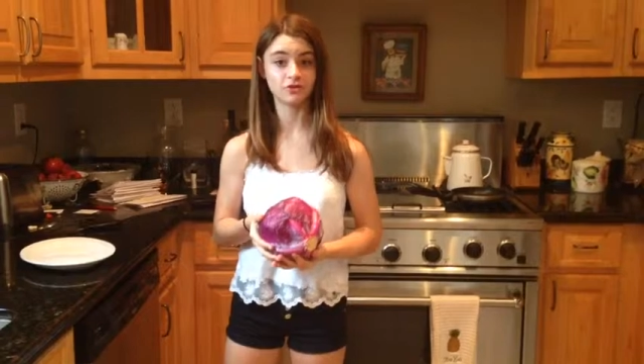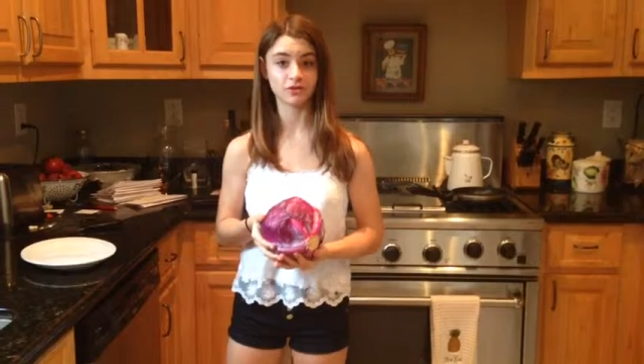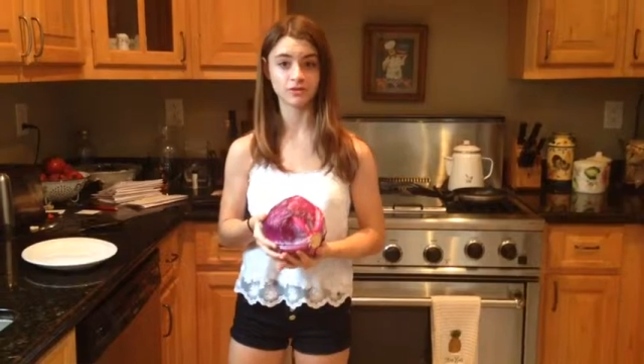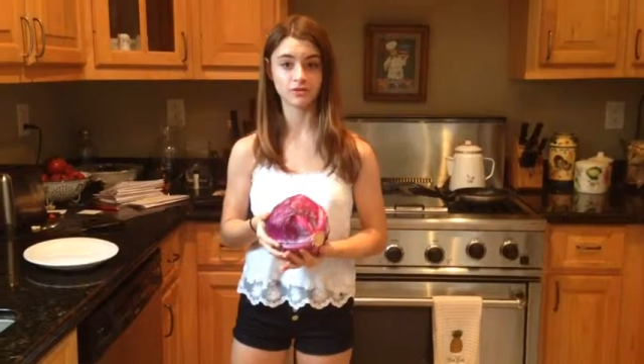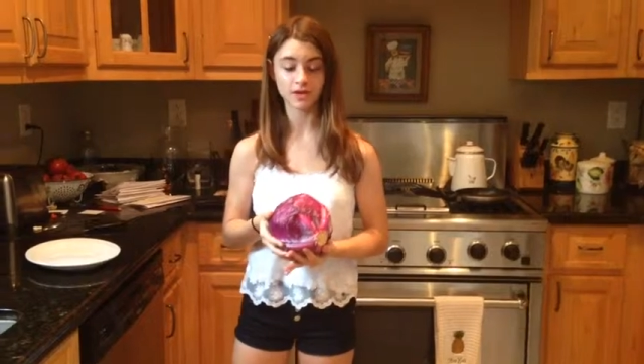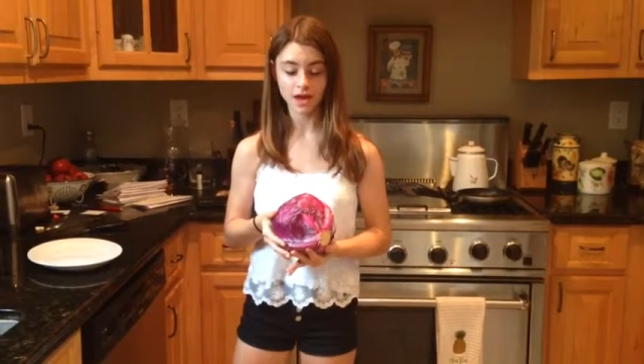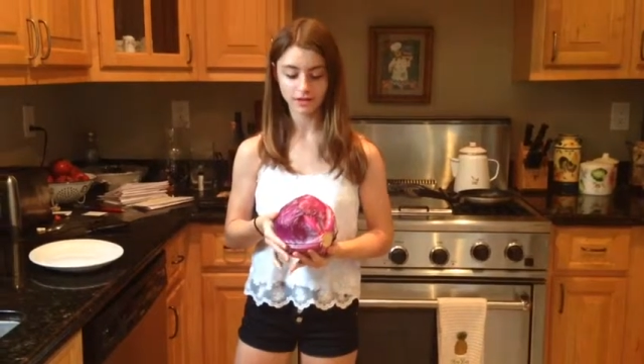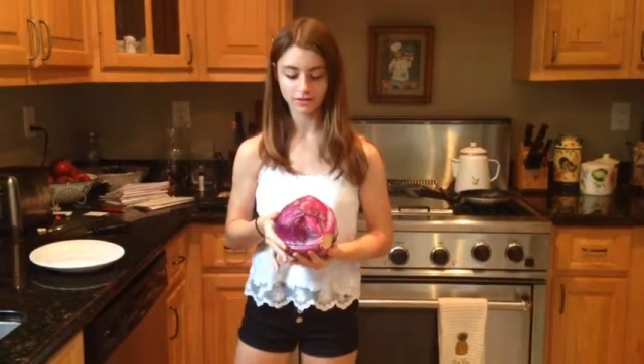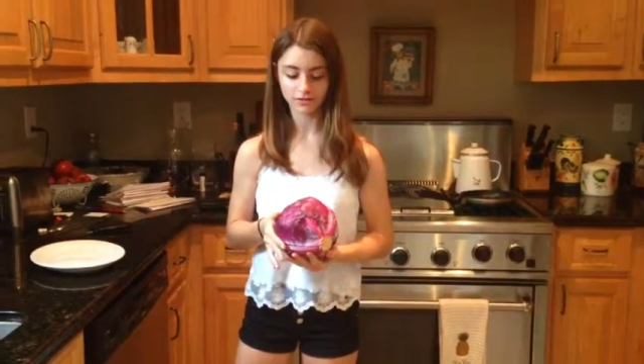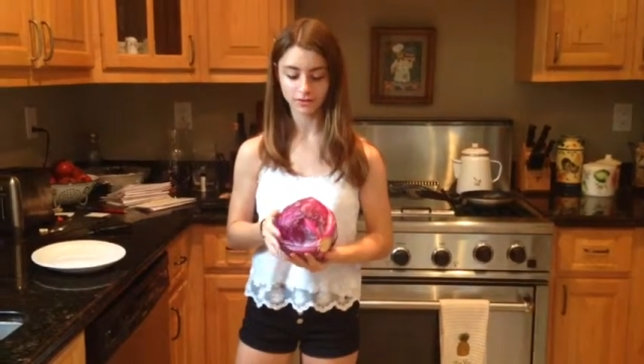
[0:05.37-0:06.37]
juice
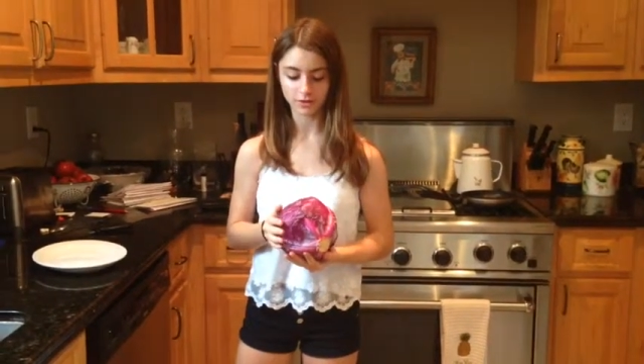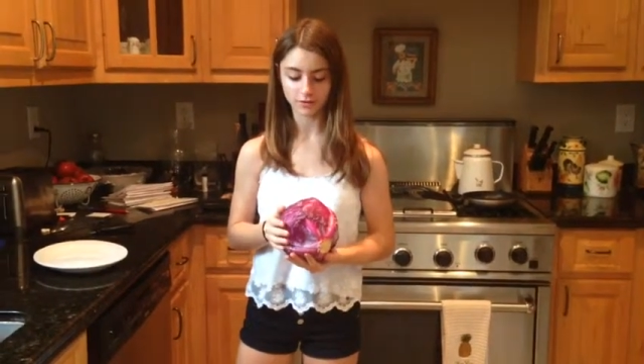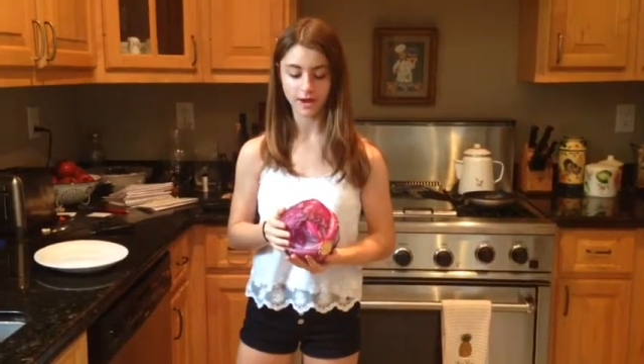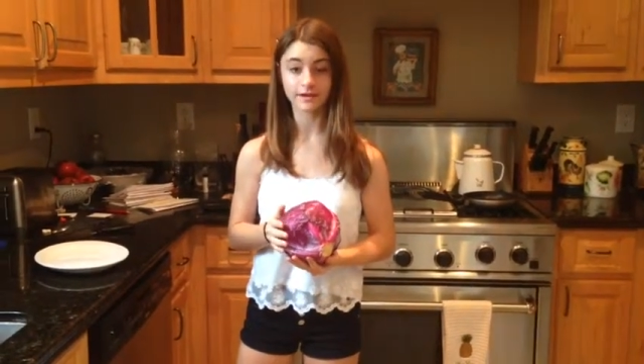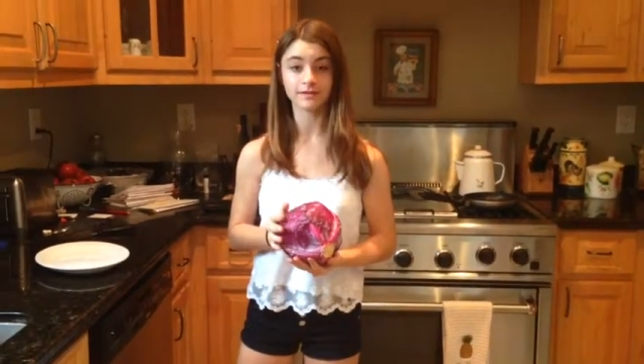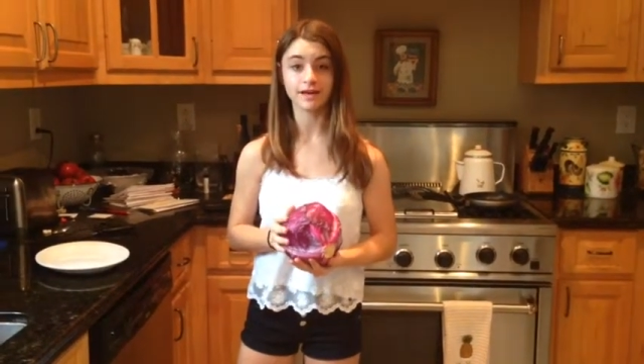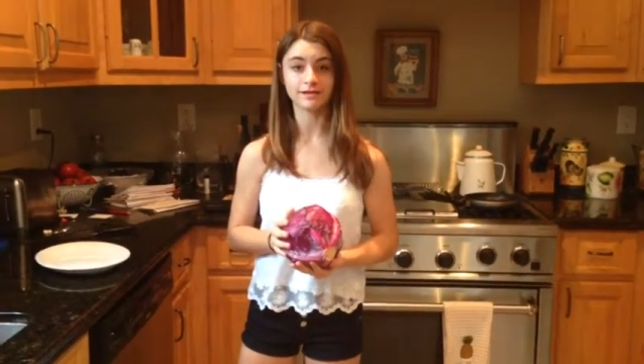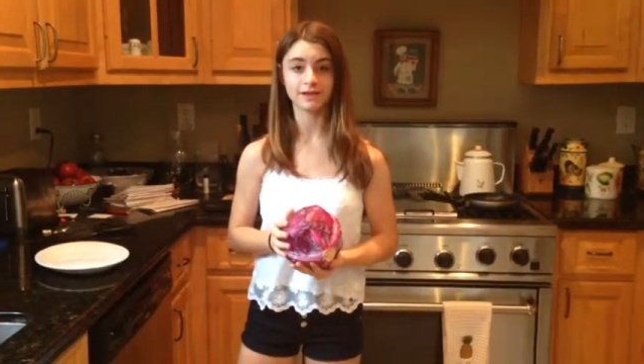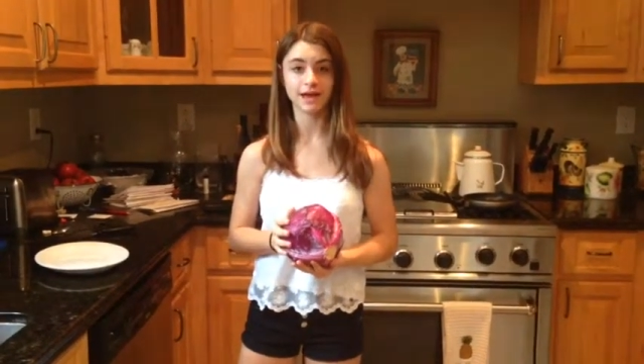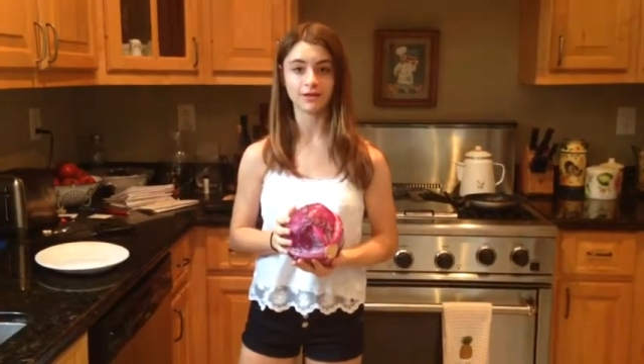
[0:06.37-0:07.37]
to serve as an
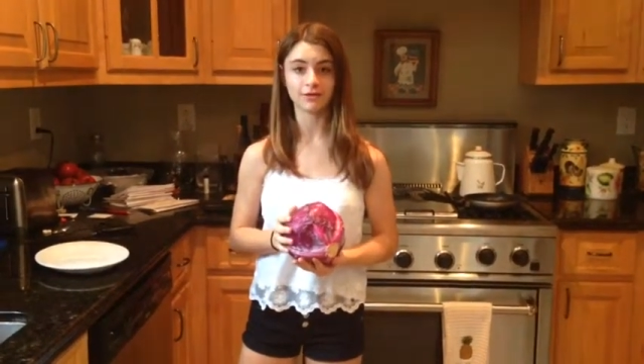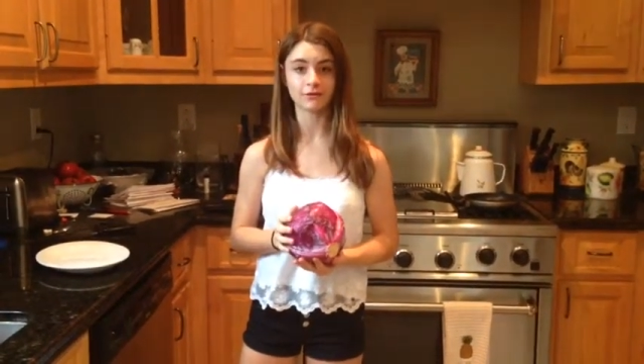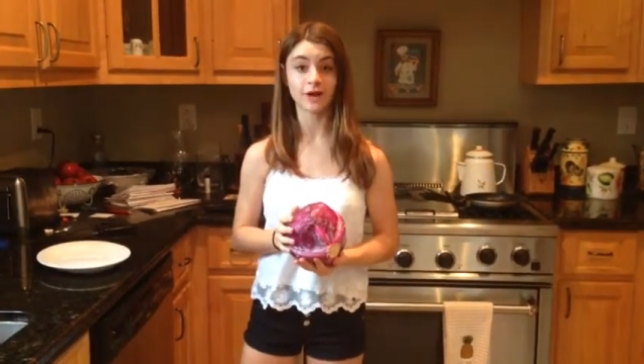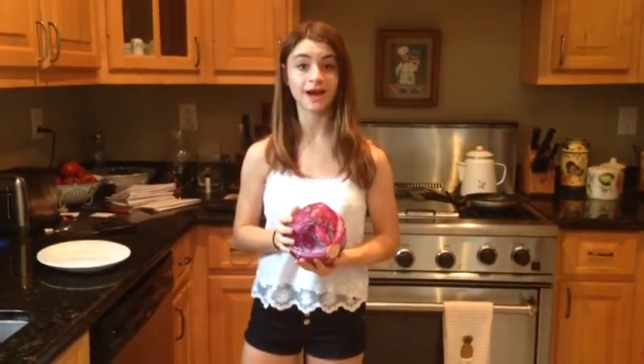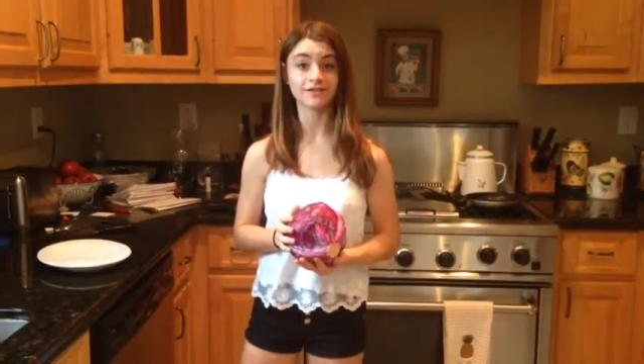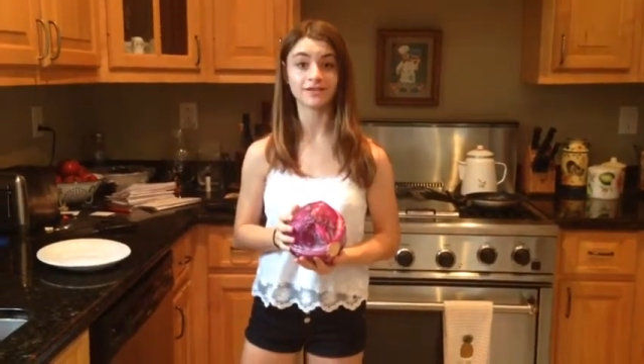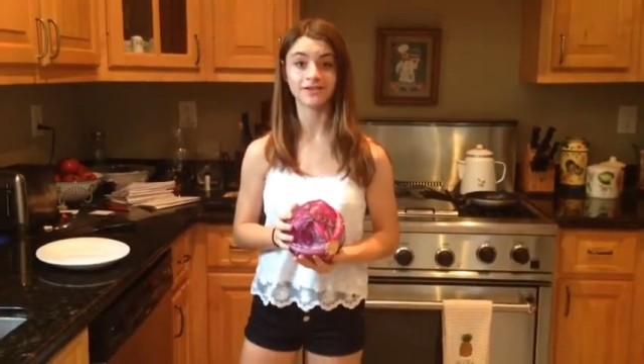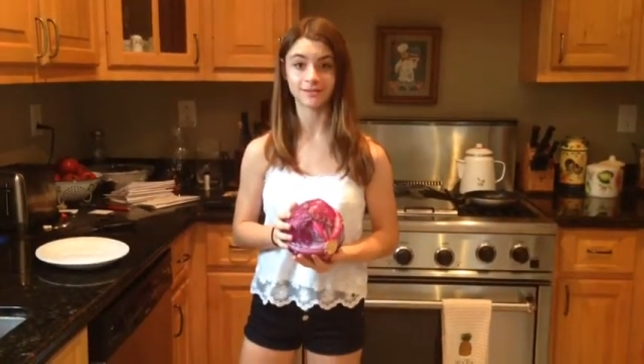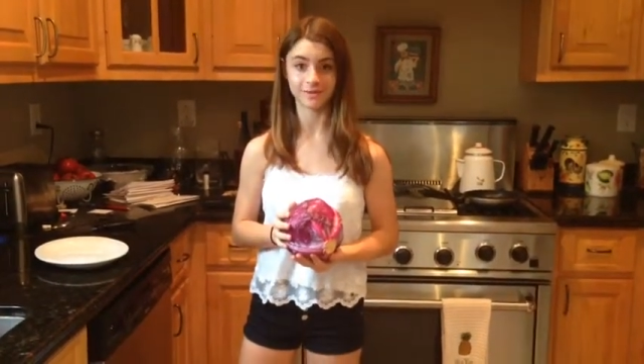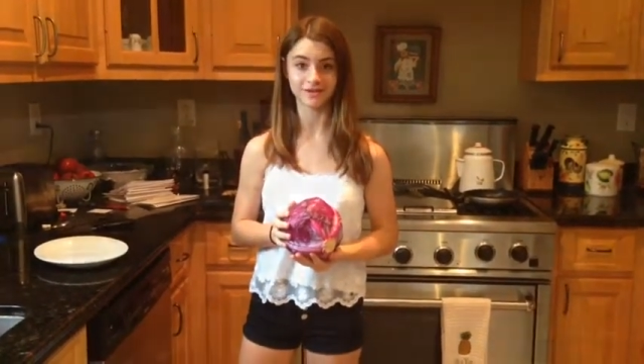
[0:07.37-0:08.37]
indicator for
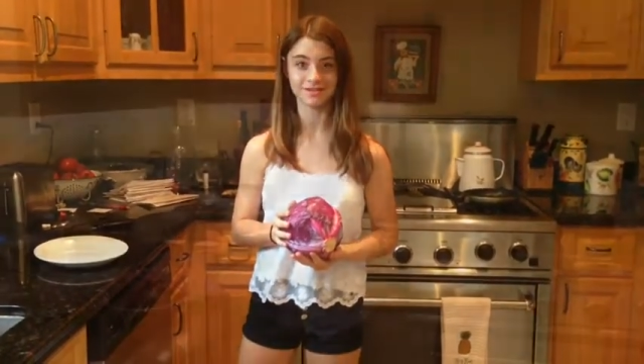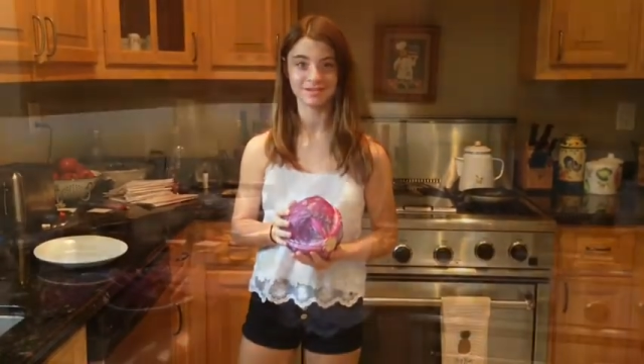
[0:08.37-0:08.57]
acids and bases.